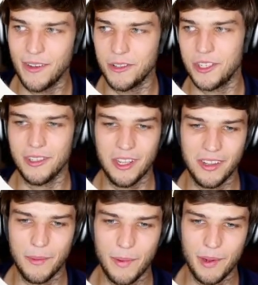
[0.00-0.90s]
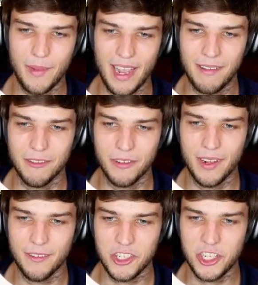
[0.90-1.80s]
So let me bring my iPhone
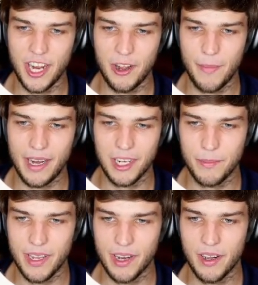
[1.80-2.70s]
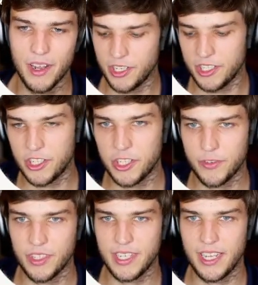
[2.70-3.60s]
share back up here. I'll search for
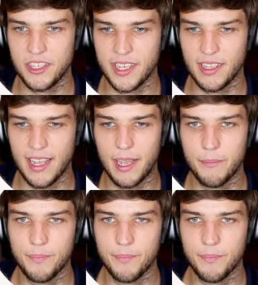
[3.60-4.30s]
the Tailscale app.